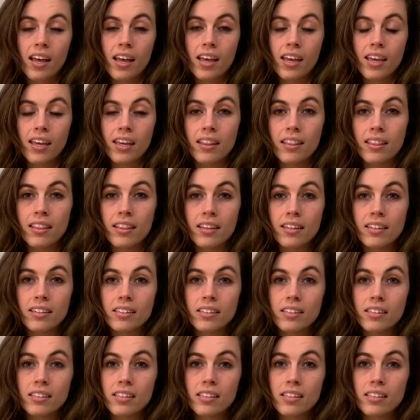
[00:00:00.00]
And
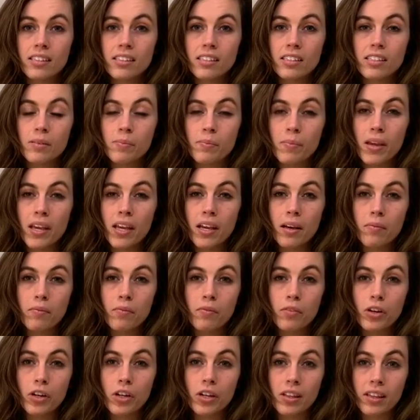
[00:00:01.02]
to make up
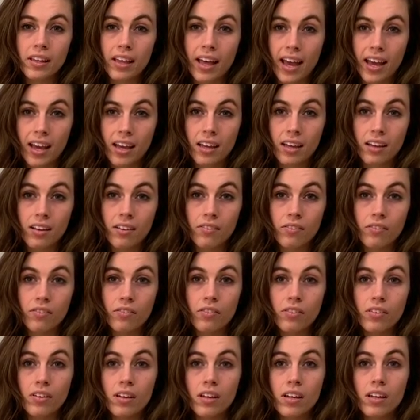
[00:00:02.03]
for a lack
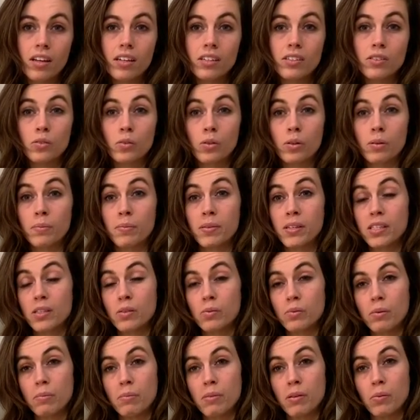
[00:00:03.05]
of
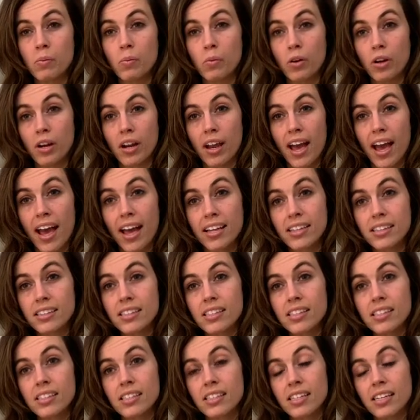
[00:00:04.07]
adornments, women wore
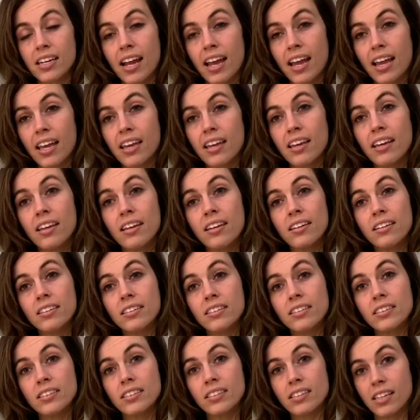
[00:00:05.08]
hats and high
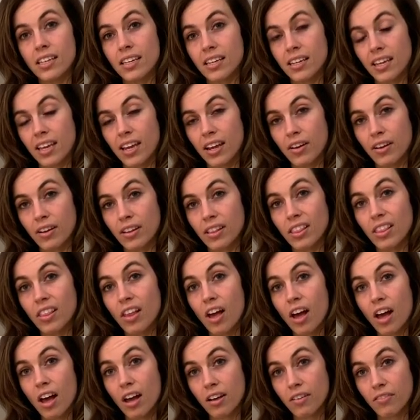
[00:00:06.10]
heels and carried
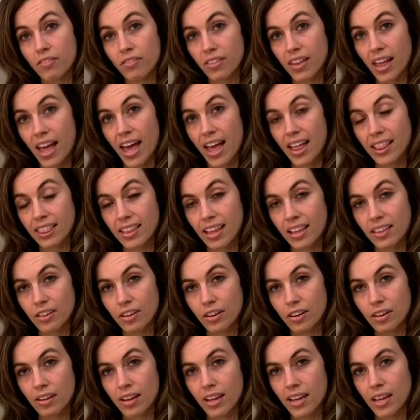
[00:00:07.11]
long, flat leather
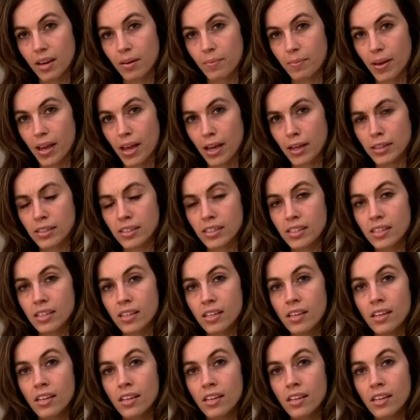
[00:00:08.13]
handbags.